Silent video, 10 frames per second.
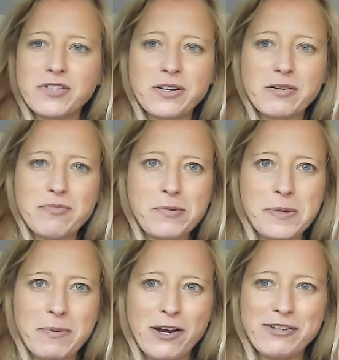so I can probably
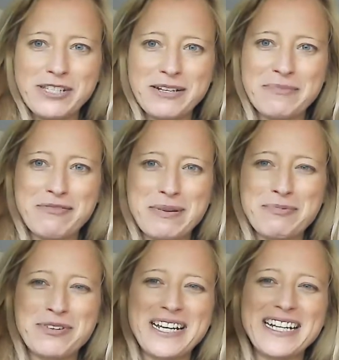post some if
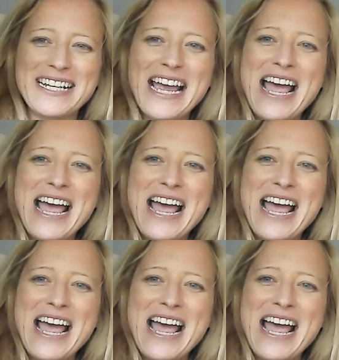people need.